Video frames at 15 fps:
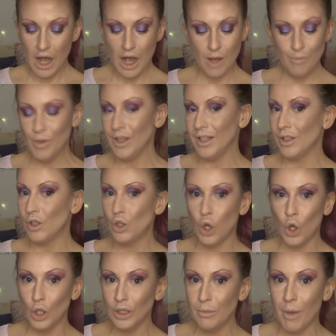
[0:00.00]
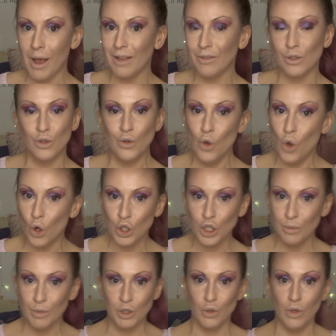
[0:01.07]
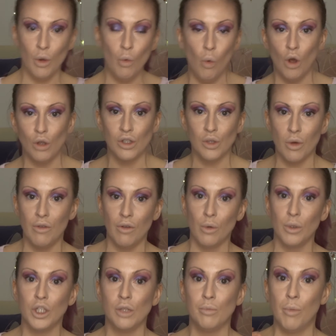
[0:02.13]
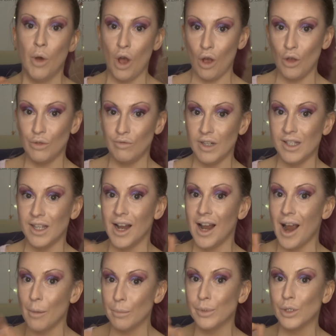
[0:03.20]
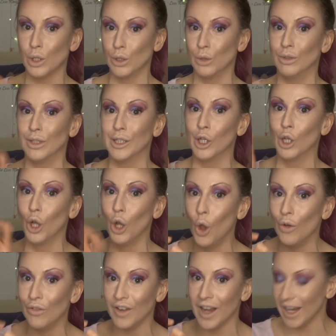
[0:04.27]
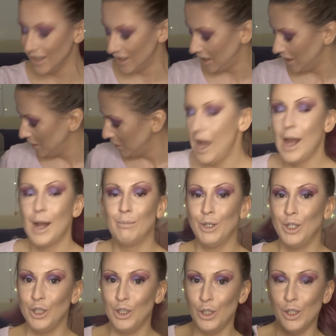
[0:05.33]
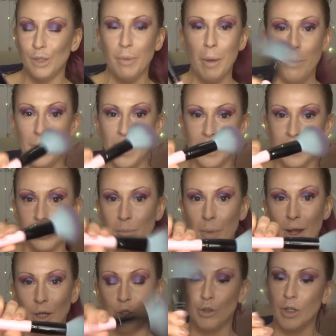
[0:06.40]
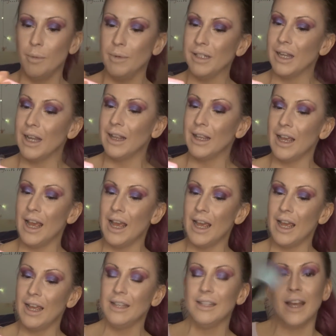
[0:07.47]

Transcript: Um, it's totally matte, there's no shimmer to it whatsoever, which is part of the reason I absolutely love it. And I'm gonna use my big Spectrum, is it the A?